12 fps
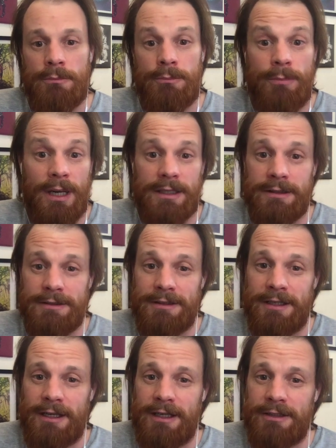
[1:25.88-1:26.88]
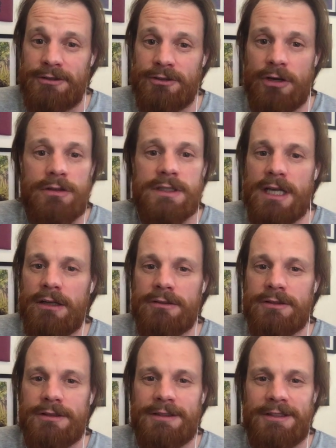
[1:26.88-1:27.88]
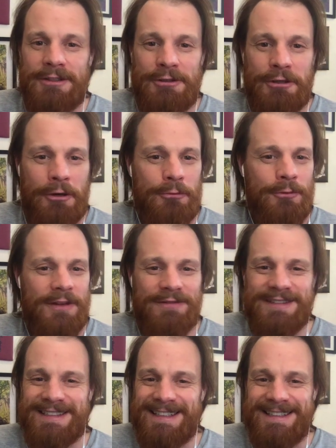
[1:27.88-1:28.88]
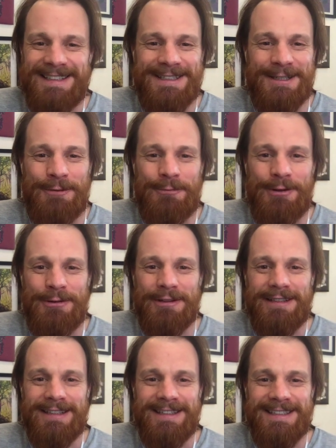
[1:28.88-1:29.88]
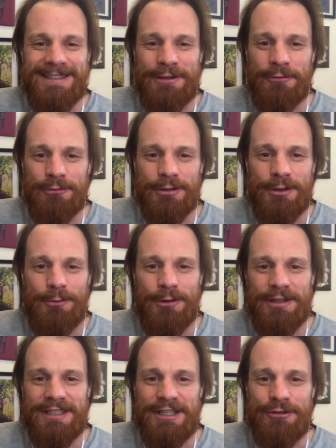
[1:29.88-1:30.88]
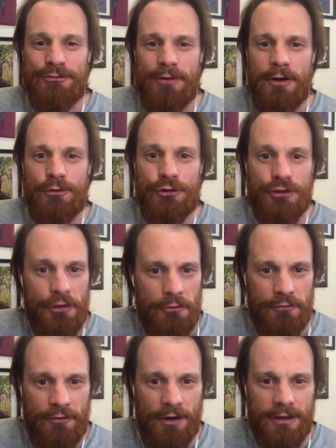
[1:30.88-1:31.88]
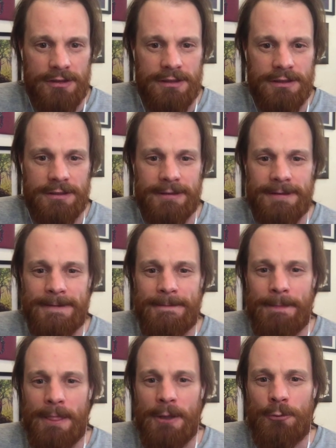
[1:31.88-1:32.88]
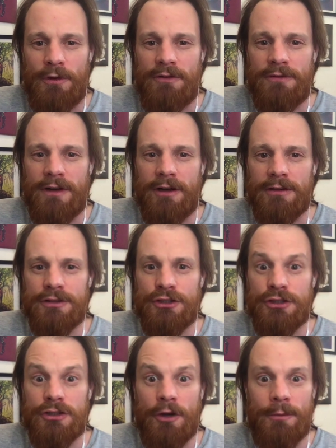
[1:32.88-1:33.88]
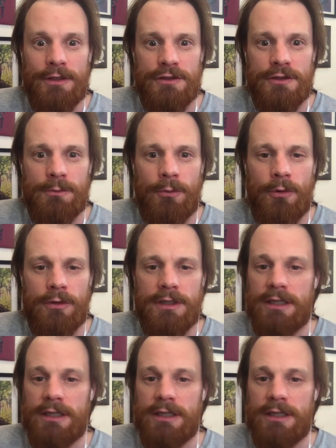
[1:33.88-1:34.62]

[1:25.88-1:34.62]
But turns out, we see this community, this sovereign community grow so fast. We've gotten so much support.